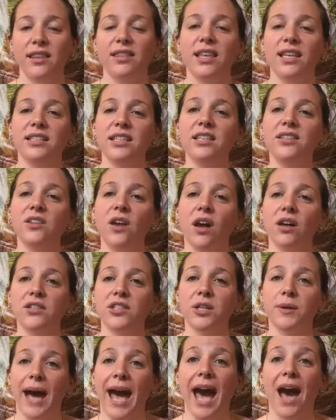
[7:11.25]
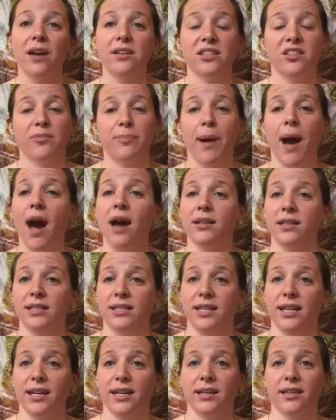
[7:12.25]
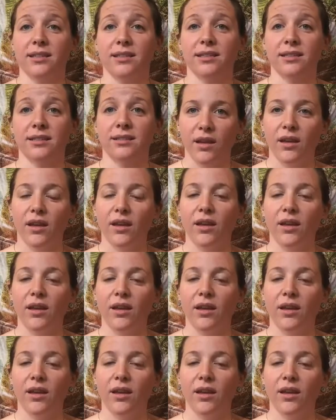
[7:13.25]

This is also a house of politics.